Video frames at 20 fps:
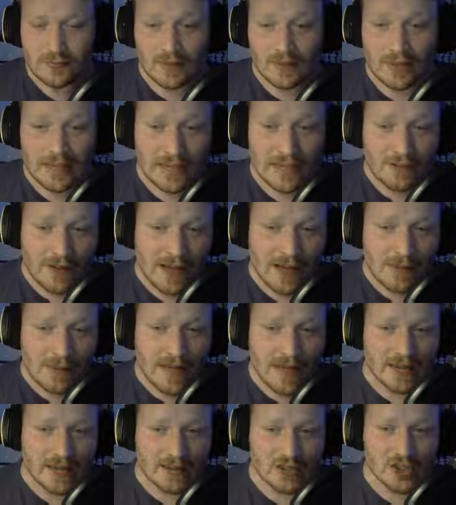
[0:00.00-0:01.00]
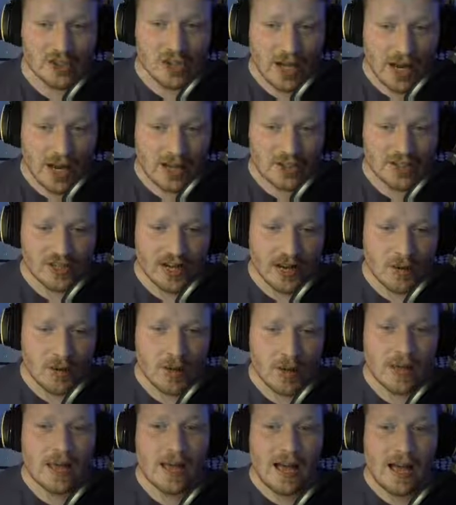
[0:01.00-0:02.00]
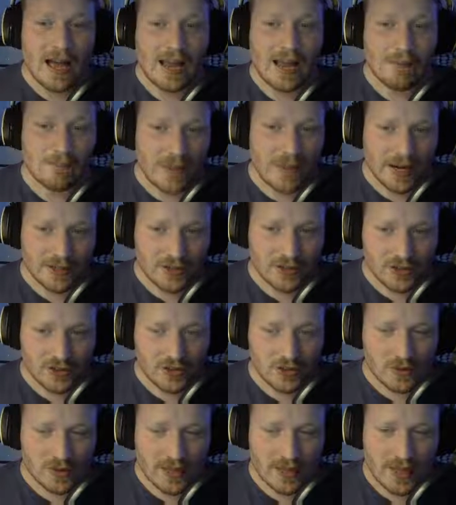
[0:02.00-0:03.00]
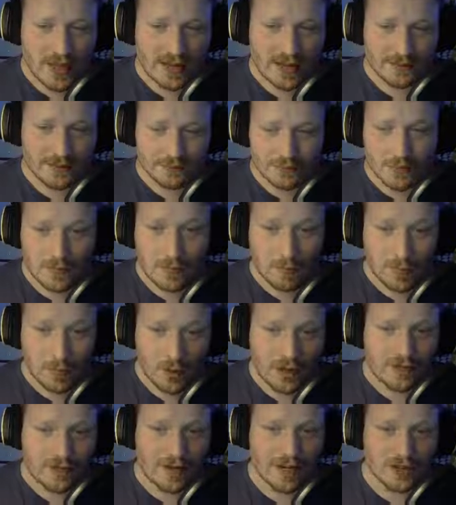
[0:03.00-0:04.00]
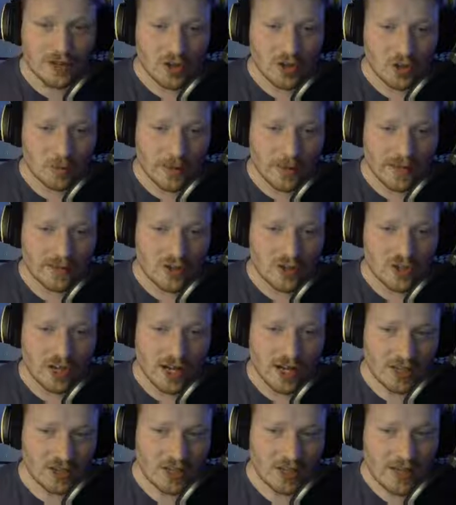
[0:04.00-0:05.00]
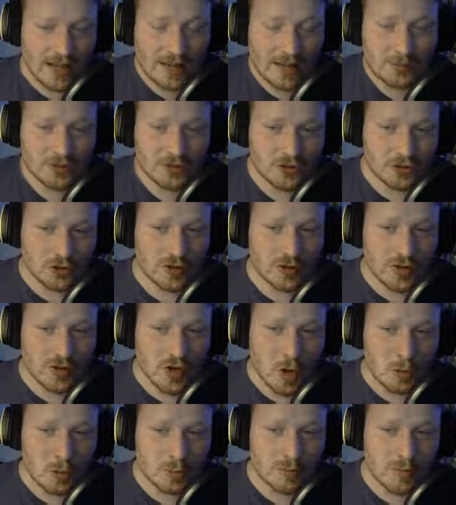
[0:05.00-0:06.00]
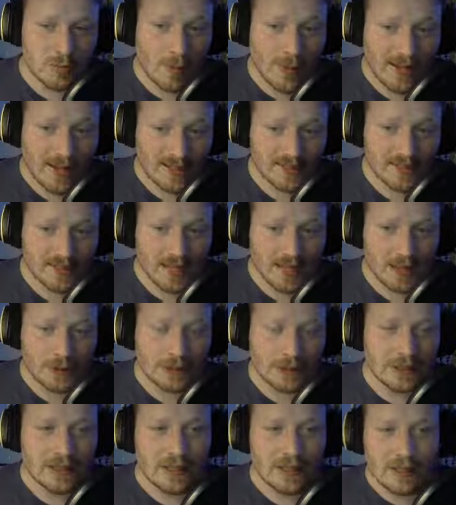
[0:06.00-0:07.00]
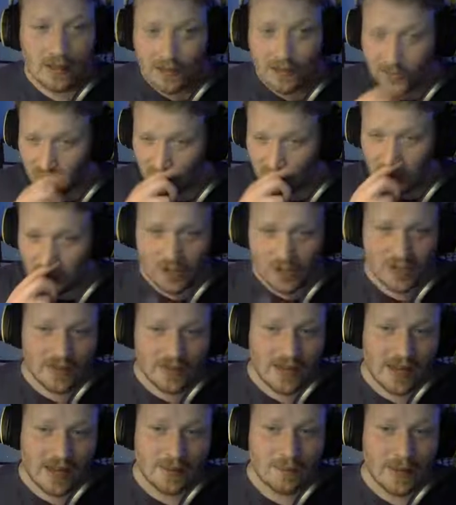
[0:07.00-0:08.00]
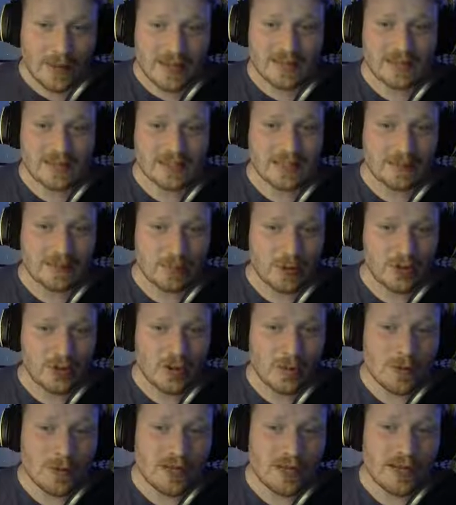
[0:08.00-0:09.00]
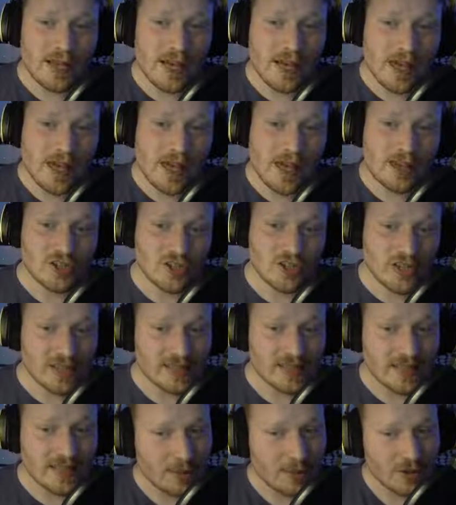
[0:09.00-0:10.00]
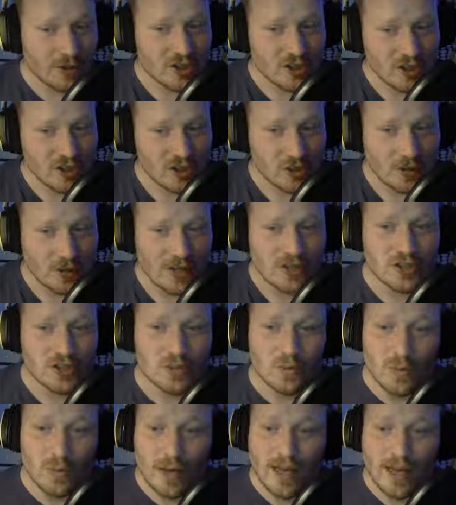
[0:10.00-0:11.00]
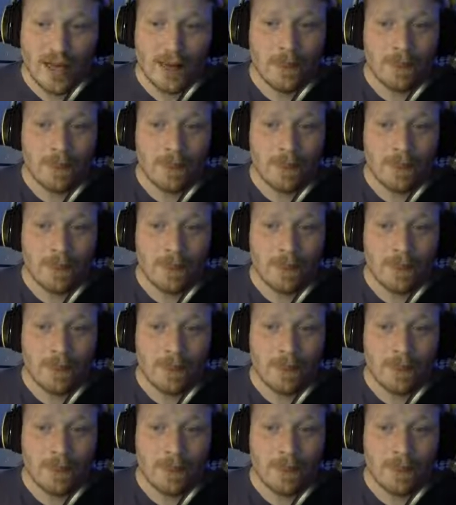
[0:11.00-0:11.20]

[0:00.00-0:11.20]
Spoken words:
if I make this charge now, I'm -2 to hit. But if I don't make the charge, I'm stood in the open with my pants down. So you can then basically put them in a shit sandwich situation where